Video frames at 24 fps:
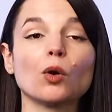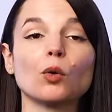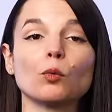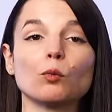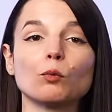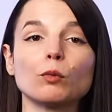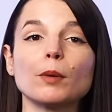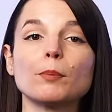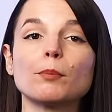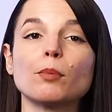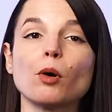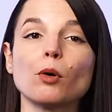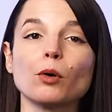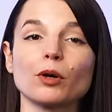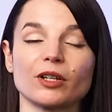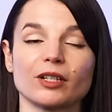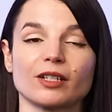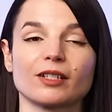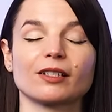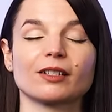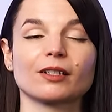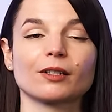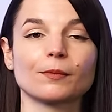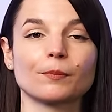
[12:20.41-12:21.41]

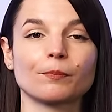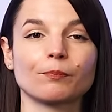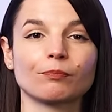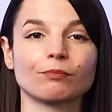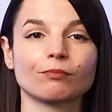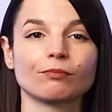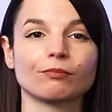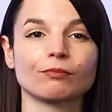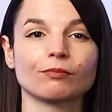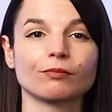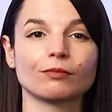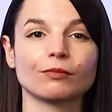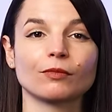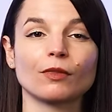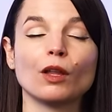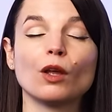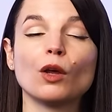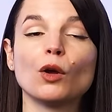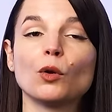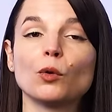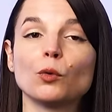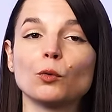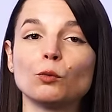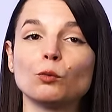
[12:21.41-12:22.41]
Report.
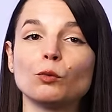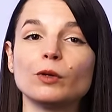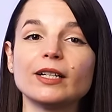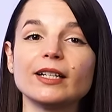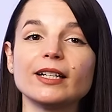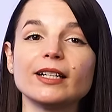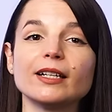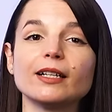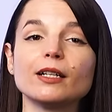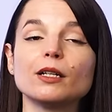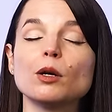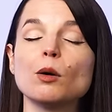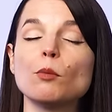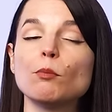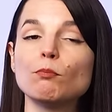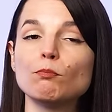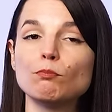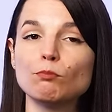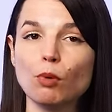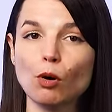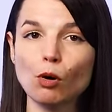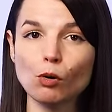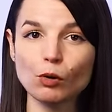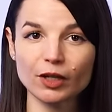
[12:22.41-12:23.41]

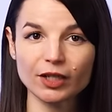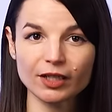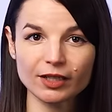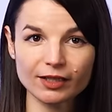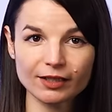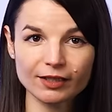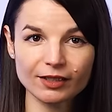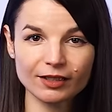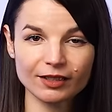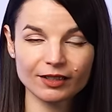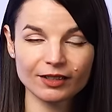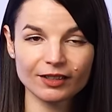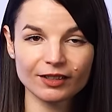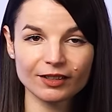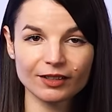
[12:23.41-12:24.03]
Report.